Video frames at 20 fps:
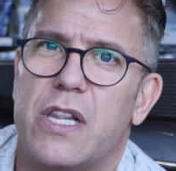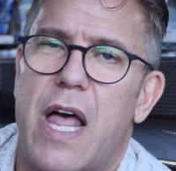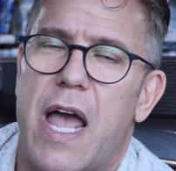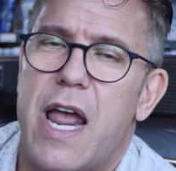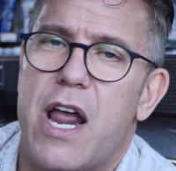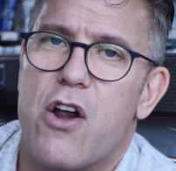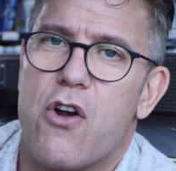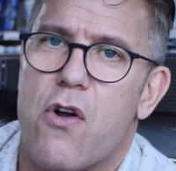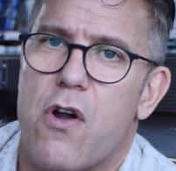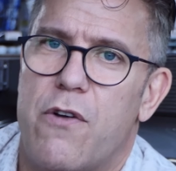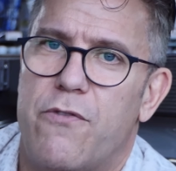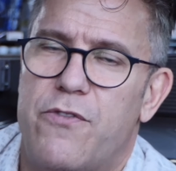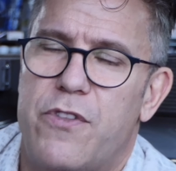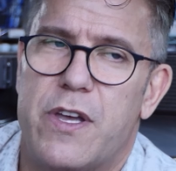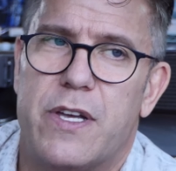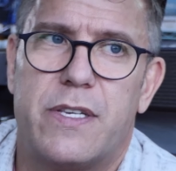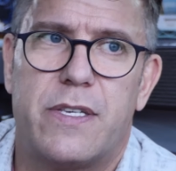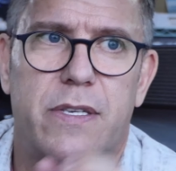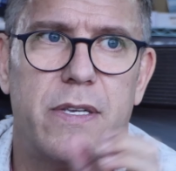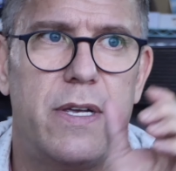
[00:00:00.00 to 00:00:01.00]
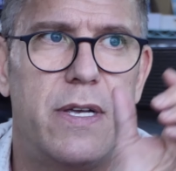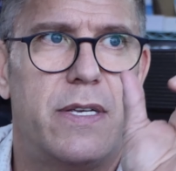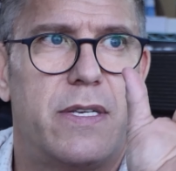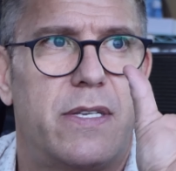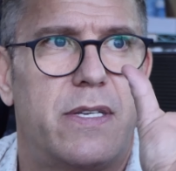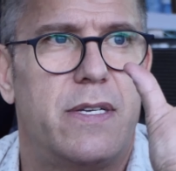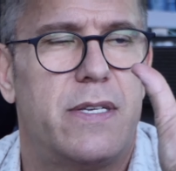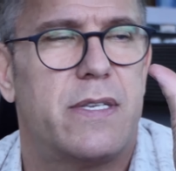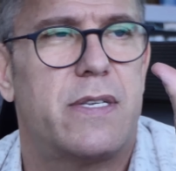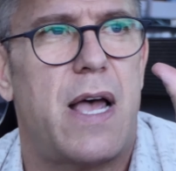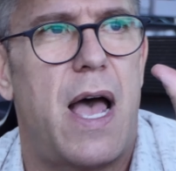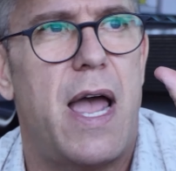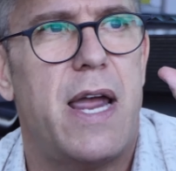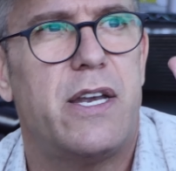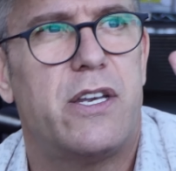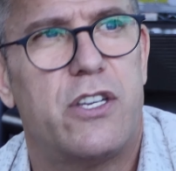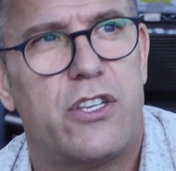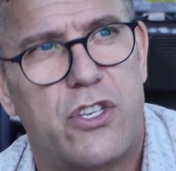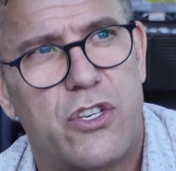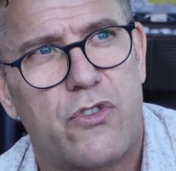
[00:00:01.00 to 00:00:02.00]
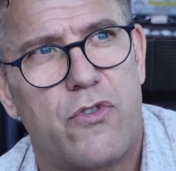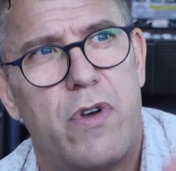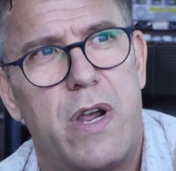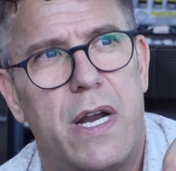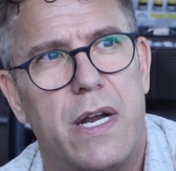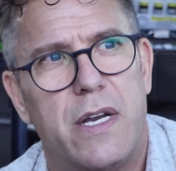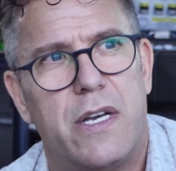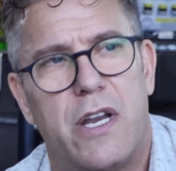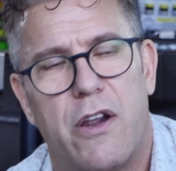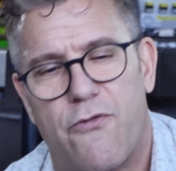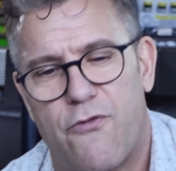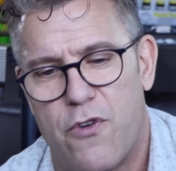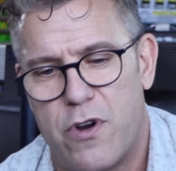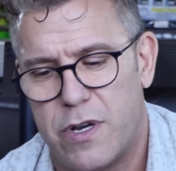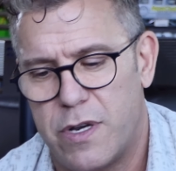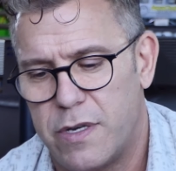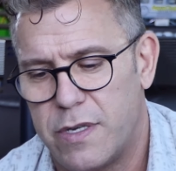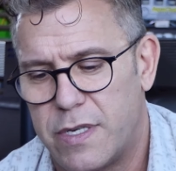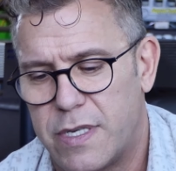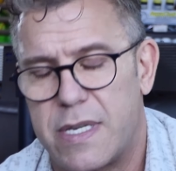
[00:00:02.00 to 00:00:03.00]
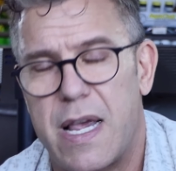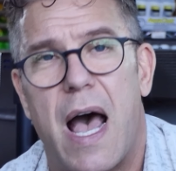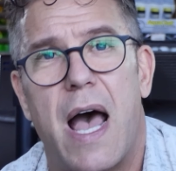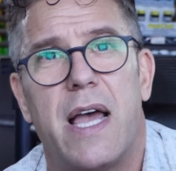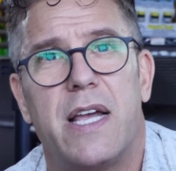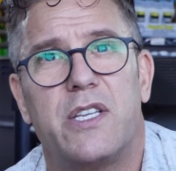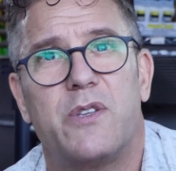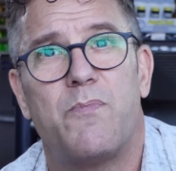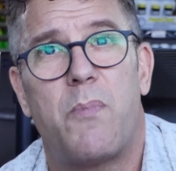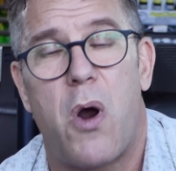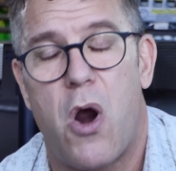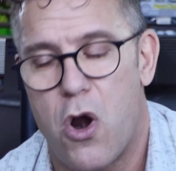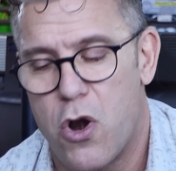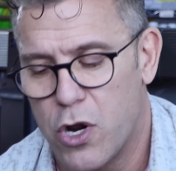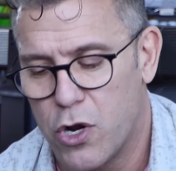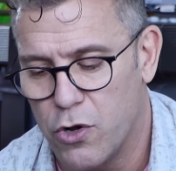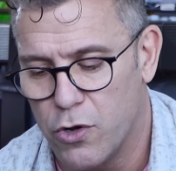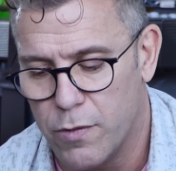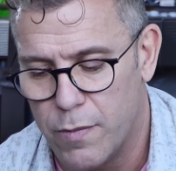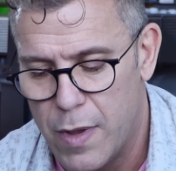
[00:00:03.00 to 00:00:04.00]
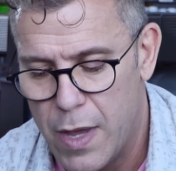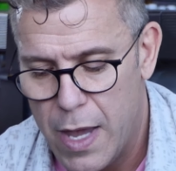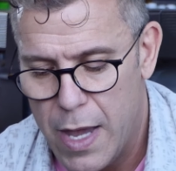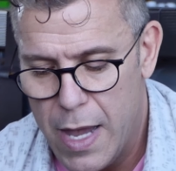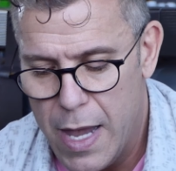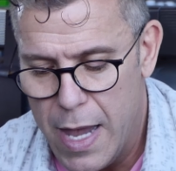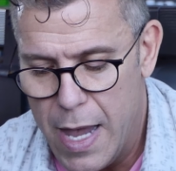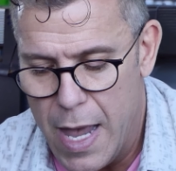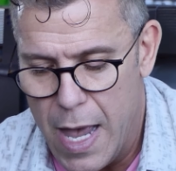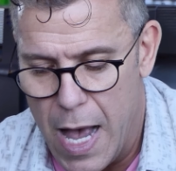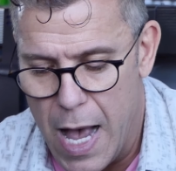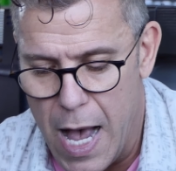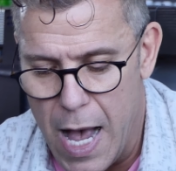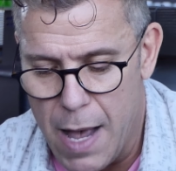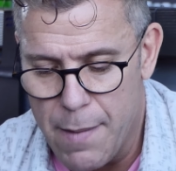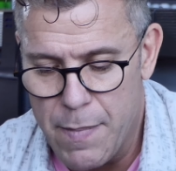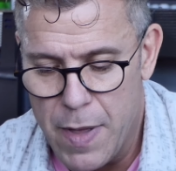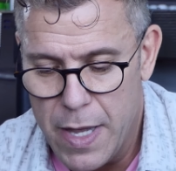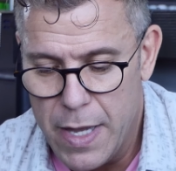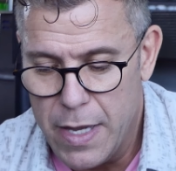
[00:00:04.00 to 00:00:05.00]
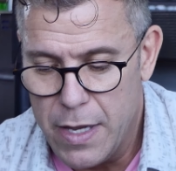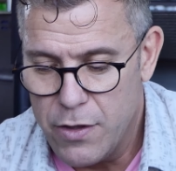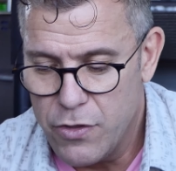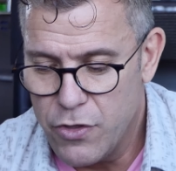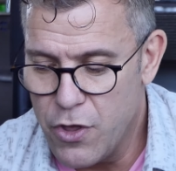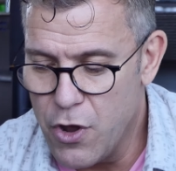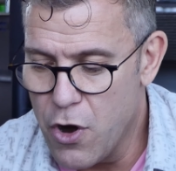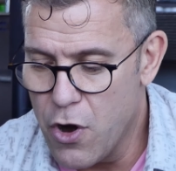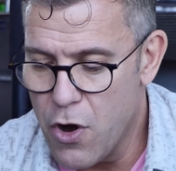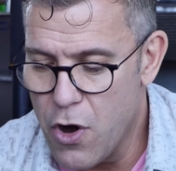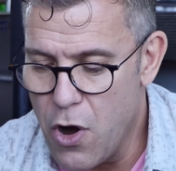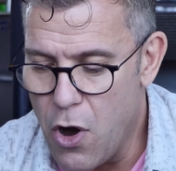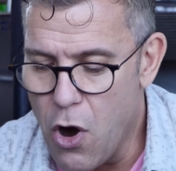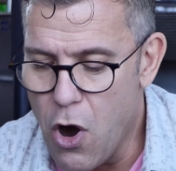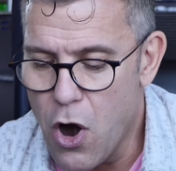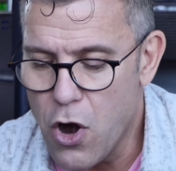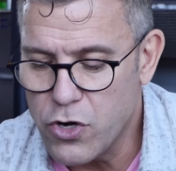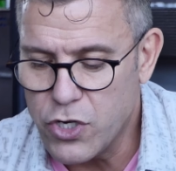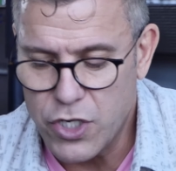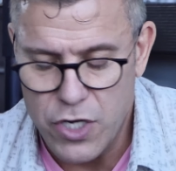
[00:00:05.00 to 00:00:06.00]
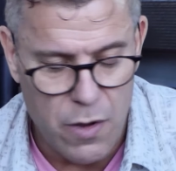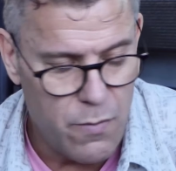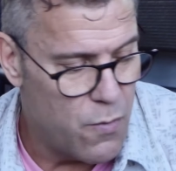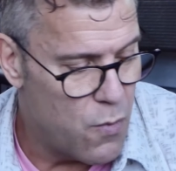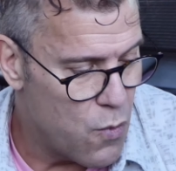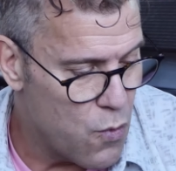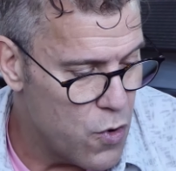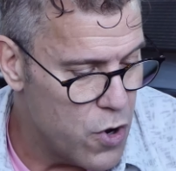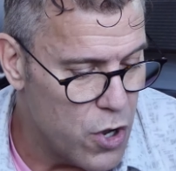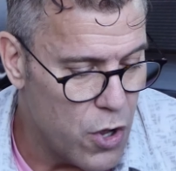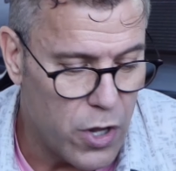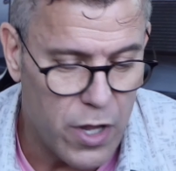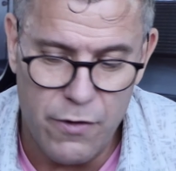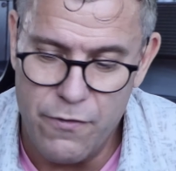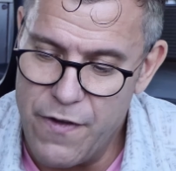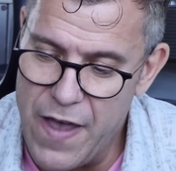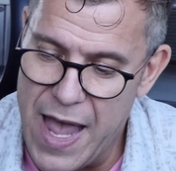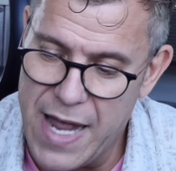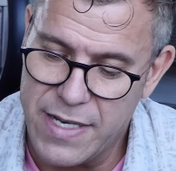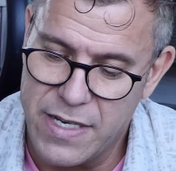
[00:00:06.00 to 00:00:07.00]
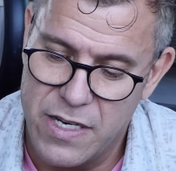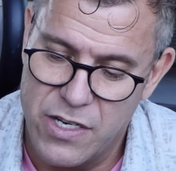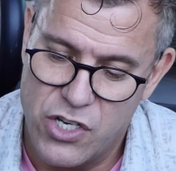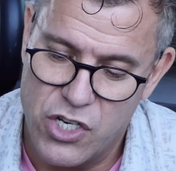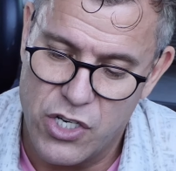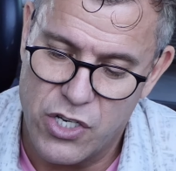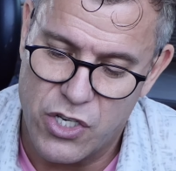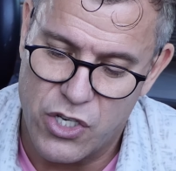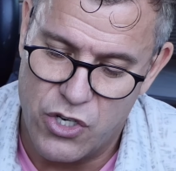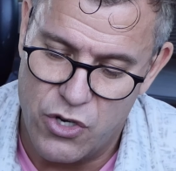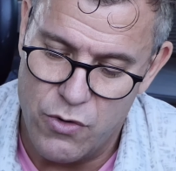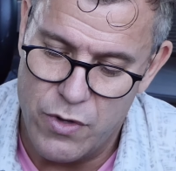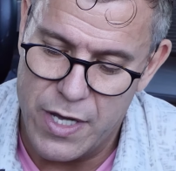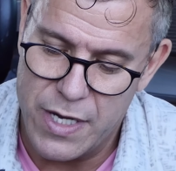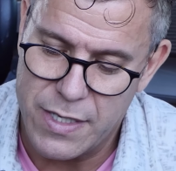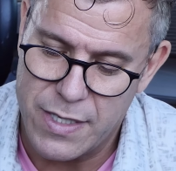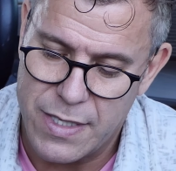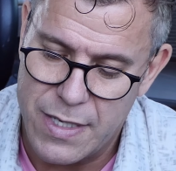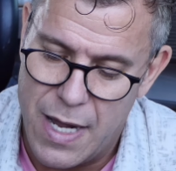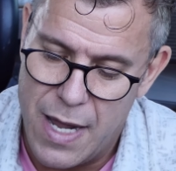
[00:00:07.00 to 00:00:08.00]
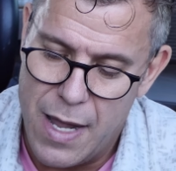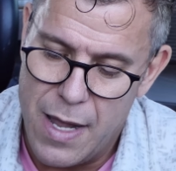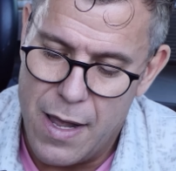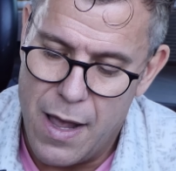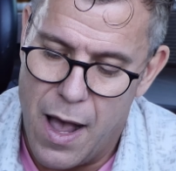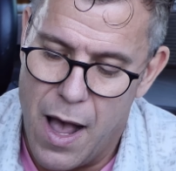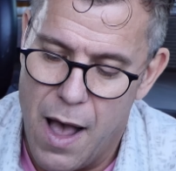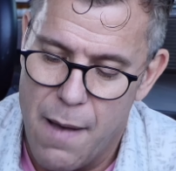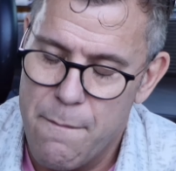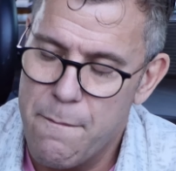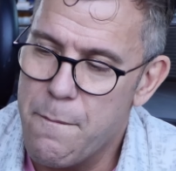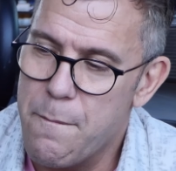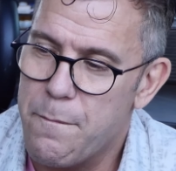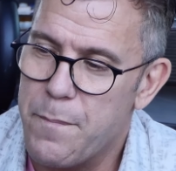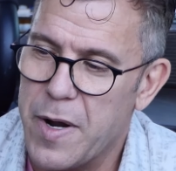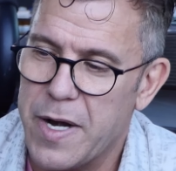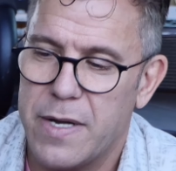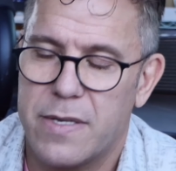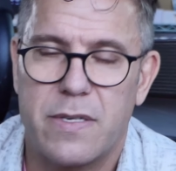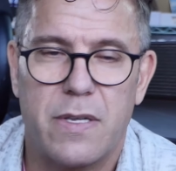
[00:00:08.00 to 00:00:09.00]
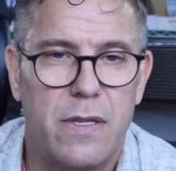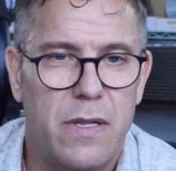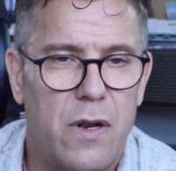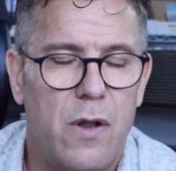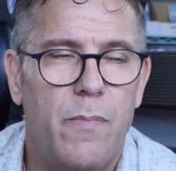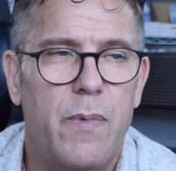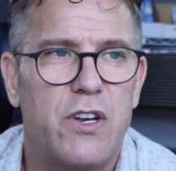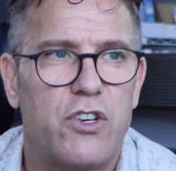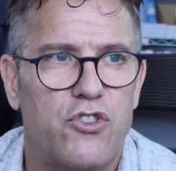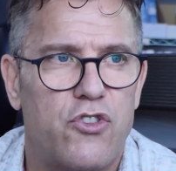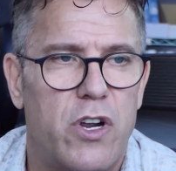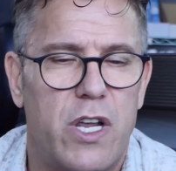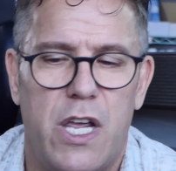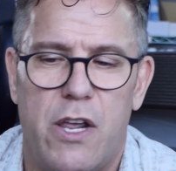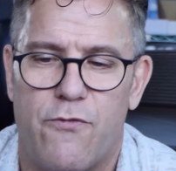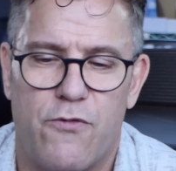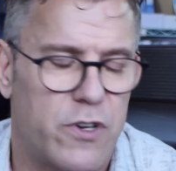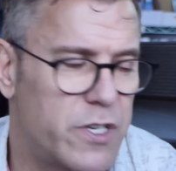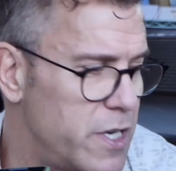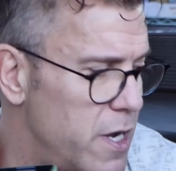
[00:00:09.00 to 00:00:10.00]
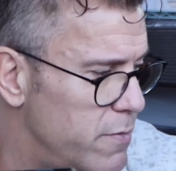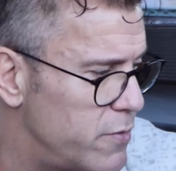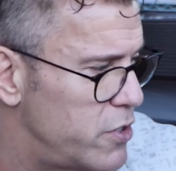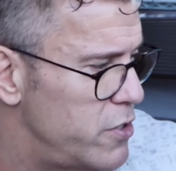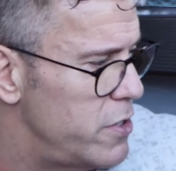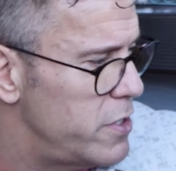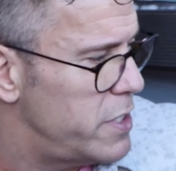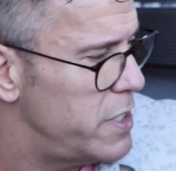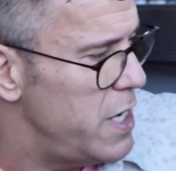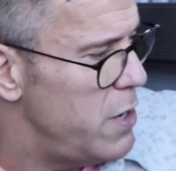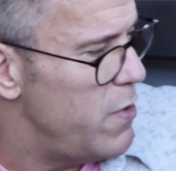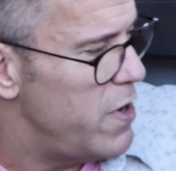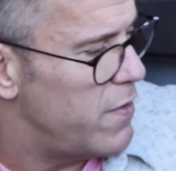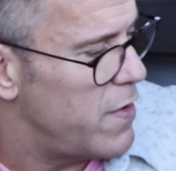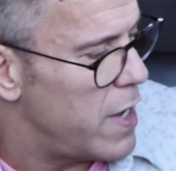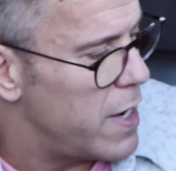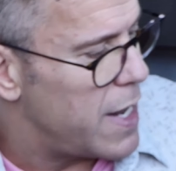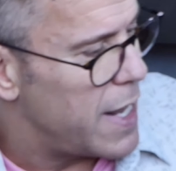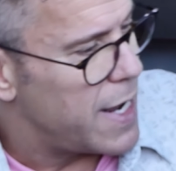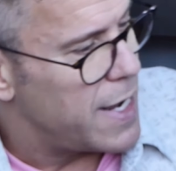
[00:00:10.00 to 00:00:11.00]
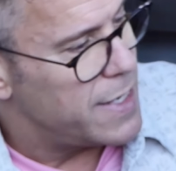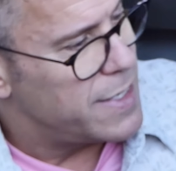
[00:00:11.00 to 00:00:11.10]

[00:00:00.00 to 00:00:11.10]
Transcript: layer of this is designed to screen a different size particle. Um, there are some real advantages to this, um, but it's a little bit tricky for some. So you see we've got like